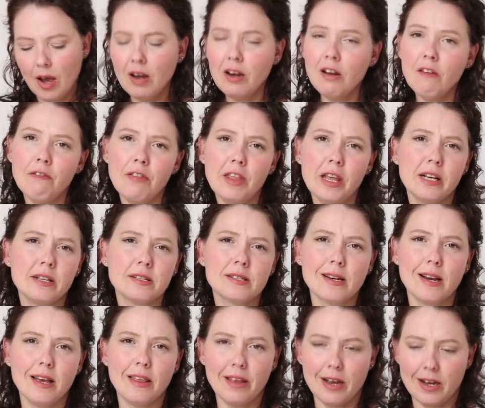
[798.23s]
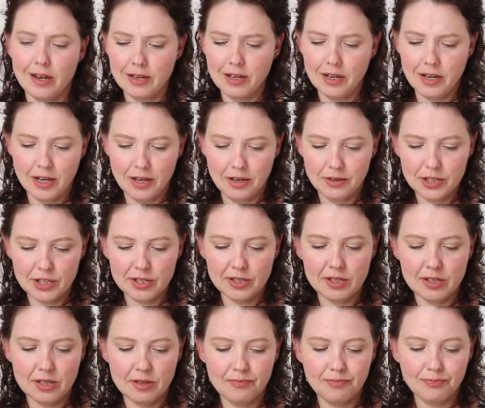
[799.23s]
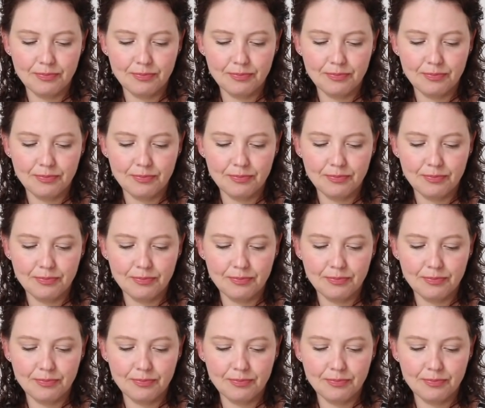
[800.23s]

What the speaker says: love things like that, just